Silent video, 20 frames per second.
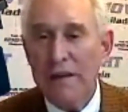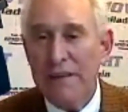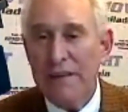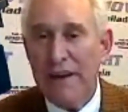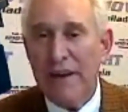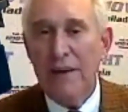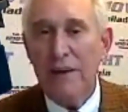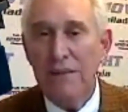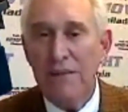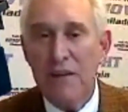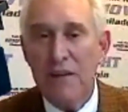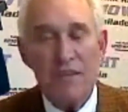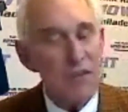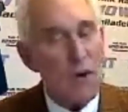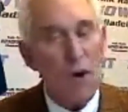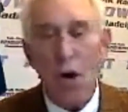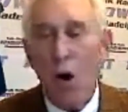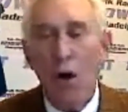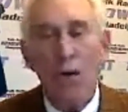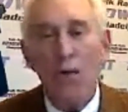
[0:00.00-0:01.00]

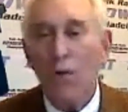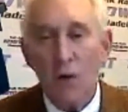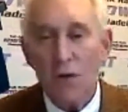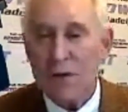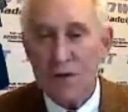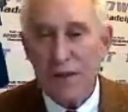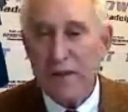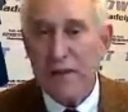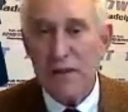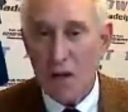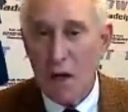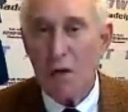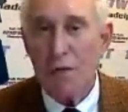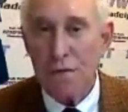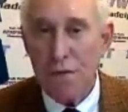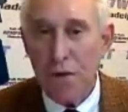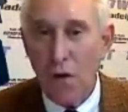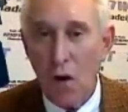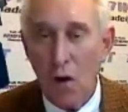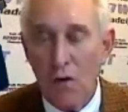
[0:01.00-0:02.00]
nativist, all those things are
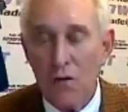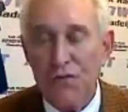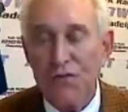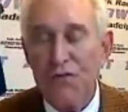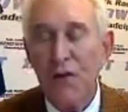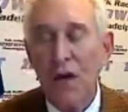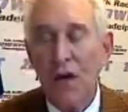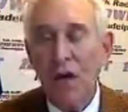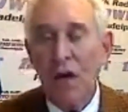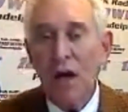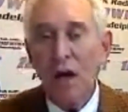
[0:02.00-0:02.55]
false.